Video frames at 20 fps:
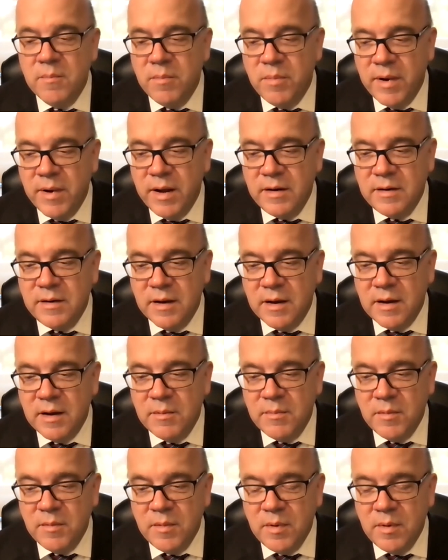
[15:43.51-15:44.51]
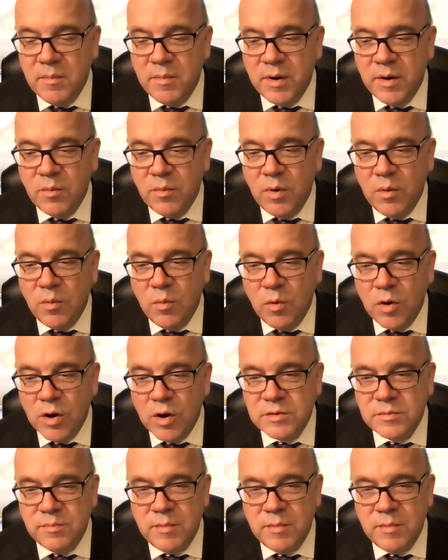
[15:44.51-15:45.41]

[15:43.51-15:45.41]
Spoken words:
But what works